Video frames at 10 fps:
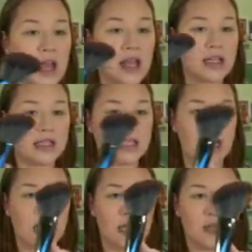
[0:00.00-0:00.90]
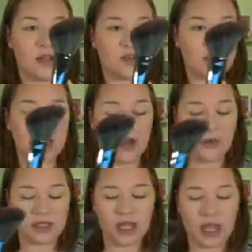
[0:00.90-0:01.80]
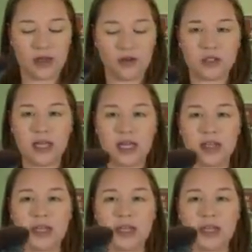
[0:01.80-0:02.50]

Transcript: it's like, you see how it's angled like